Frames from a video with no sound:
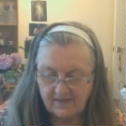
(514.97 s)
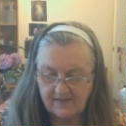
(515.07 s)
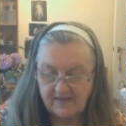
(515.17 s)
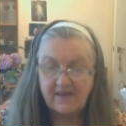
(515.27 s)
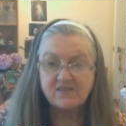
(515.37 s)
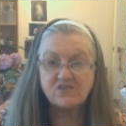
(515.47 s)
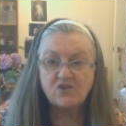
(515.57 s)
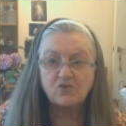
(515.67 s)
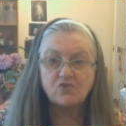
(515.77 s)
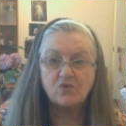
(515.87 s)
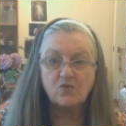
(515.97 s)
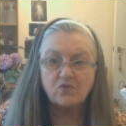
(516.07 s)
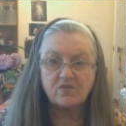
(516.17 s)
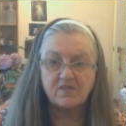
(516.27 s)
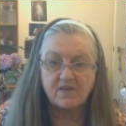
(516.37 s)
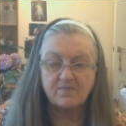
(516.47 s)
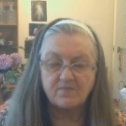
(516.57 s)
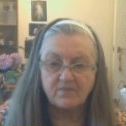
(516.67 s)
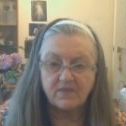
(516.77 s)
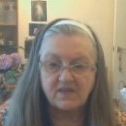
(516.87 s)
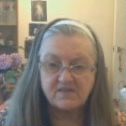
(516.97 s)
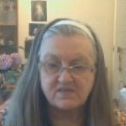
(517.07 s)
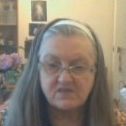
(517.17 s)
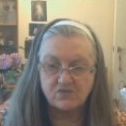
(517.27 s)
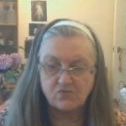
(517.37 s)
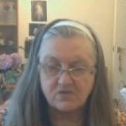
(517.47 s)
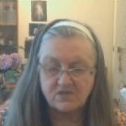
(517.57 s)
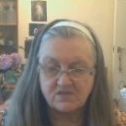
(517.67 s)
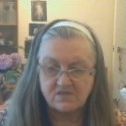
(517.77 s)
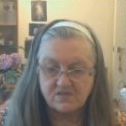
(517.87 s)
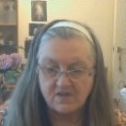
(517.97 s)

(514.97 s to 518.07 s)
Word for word: He has not taught them his decrees,